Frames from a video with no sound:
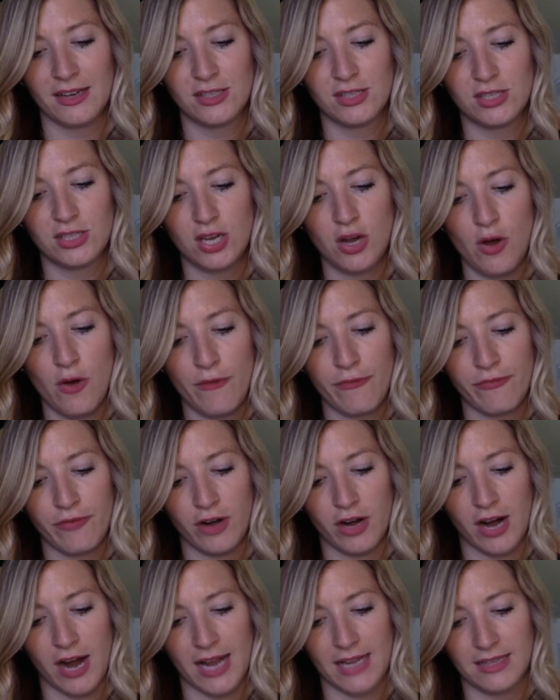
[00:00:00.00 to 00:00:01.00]

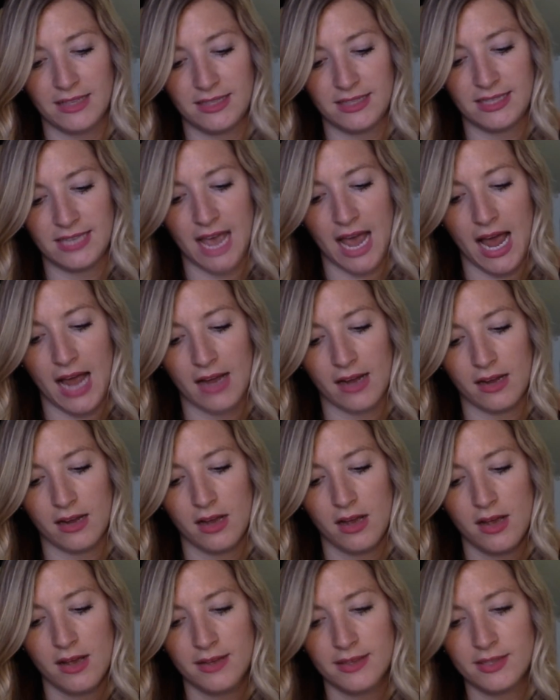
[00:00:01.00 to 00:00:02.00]
Topher and Zach.
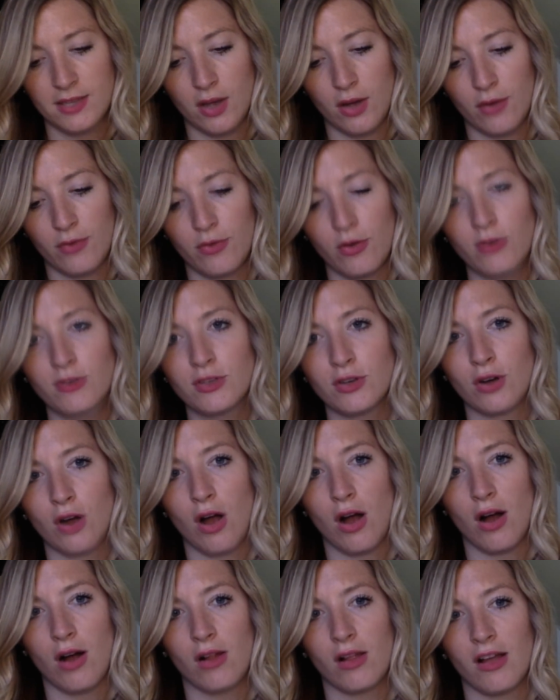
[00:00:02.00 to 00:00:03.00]
So those are
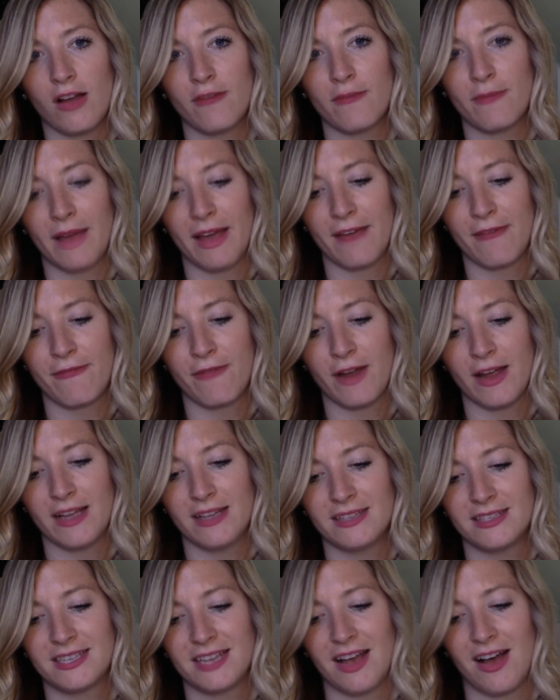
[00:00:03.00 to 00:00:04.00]
all of my
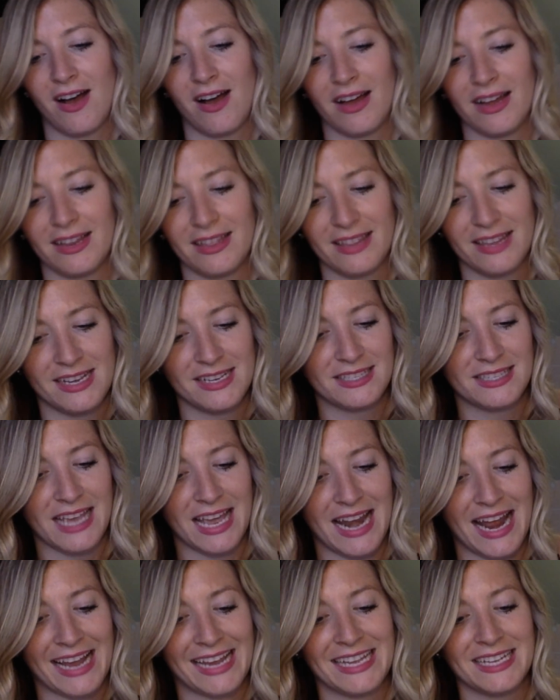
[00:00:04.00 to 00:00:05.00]
friends on this,
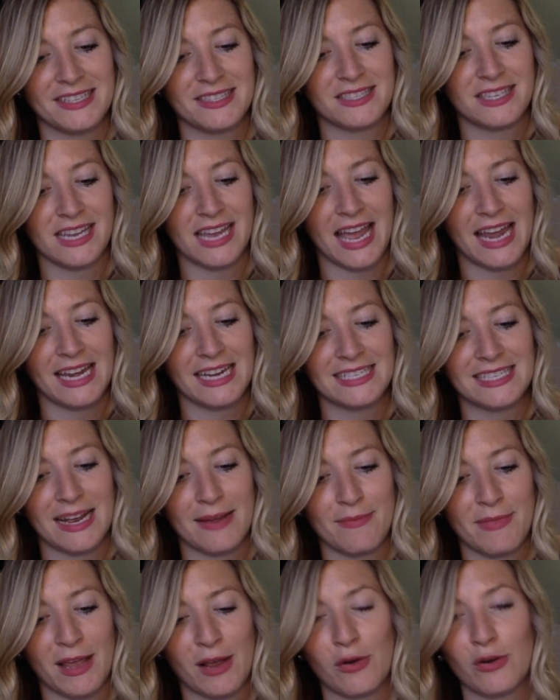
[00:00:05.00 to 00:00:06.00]
and I can see
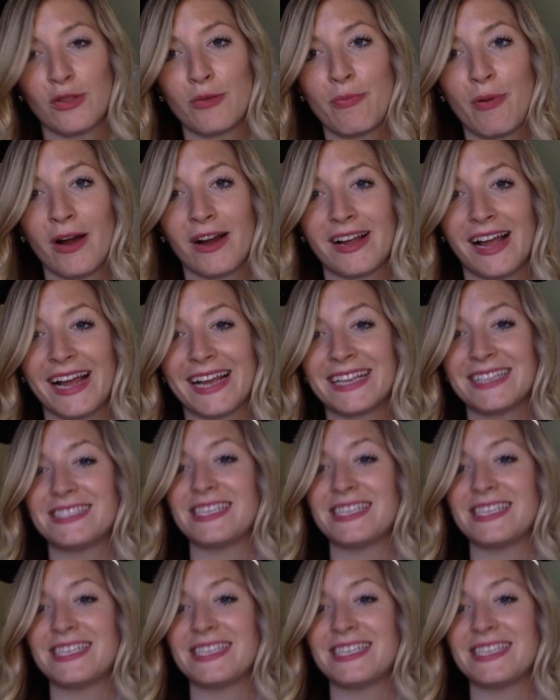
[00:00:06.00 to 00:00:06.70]
anytime they go to the park, I can